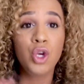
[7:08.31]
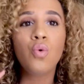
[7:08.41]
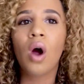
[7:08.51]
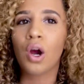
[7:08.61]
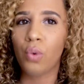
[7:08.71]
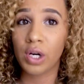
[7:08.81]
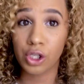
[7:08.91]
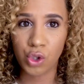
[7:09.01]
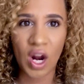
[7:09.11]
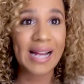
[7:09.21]
You are going
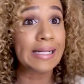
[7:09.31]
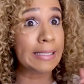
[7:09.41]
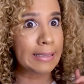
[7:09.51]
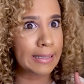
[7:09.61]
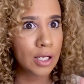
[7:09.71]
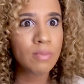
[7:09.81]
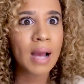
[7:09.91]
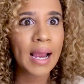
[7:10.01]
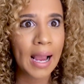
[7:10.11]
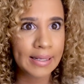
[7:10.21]
to try and steal
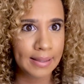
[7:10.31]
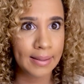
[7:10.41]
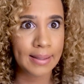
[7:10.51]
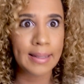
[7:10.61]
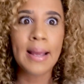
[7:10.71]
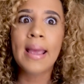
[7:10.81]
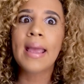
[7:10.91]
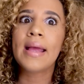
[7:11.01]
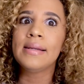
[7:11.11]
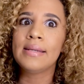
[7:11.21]
my identity
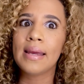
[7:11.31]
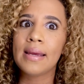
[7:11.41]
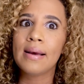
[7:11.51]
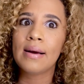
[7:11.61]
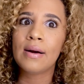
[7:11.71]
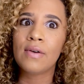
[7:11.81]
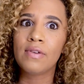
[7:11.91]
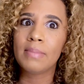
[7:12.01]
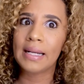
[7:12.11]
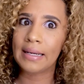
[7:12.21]
and take
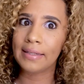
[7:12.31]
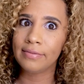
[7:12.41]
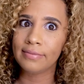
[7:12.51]
over my life.